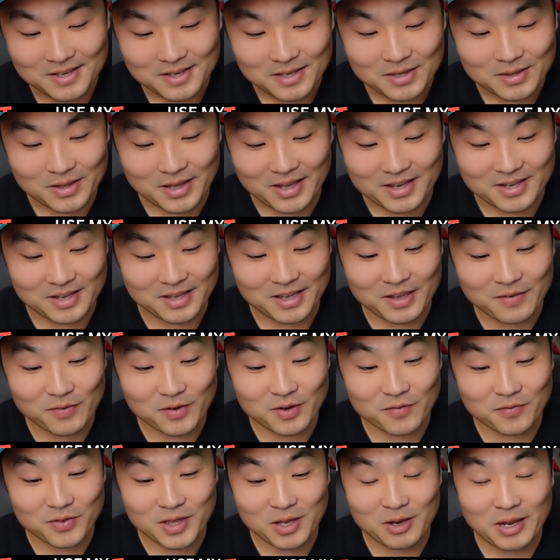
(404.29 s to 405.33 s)
Like,
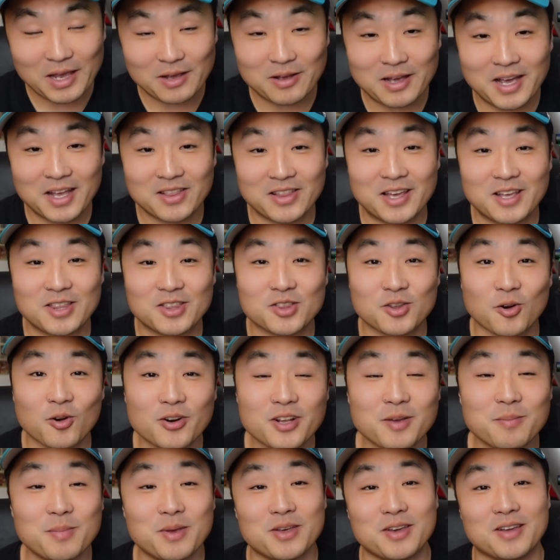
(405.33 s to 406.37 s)
even if they had like
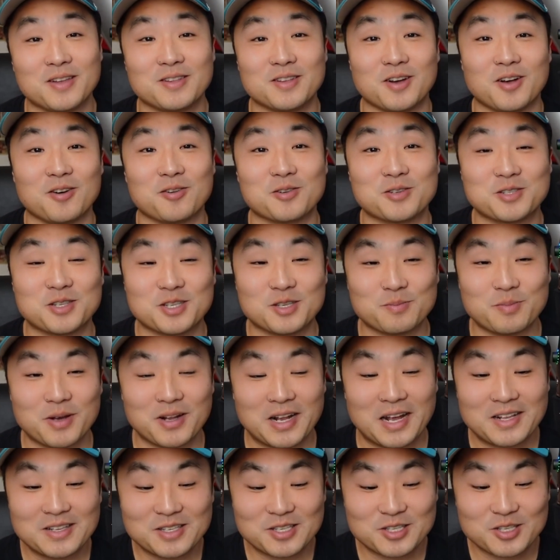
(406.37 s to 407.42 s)
$30 million to
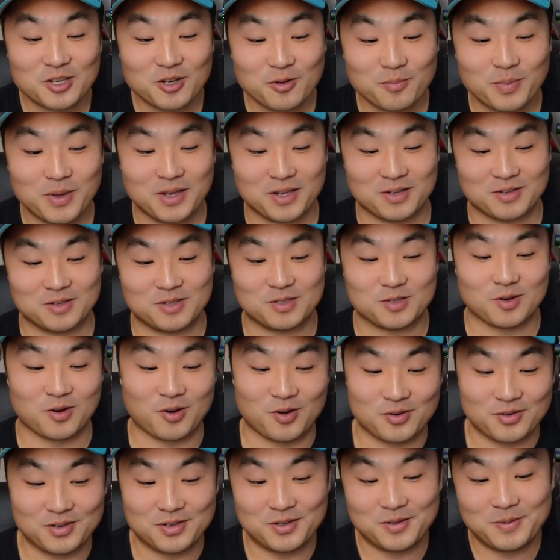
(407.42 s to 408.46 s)
spend, I'd still be
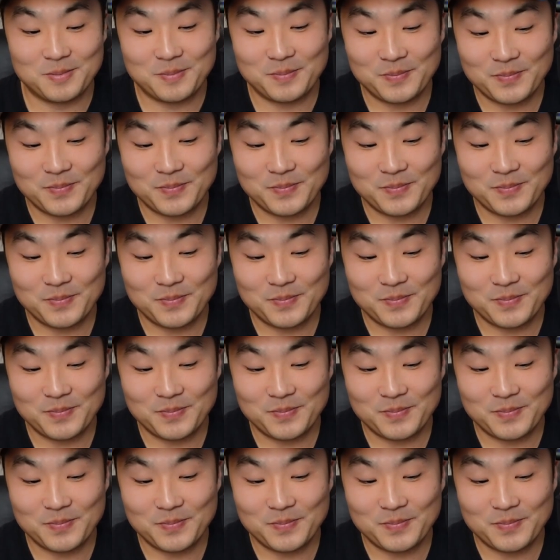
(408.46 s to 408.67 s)
concerned.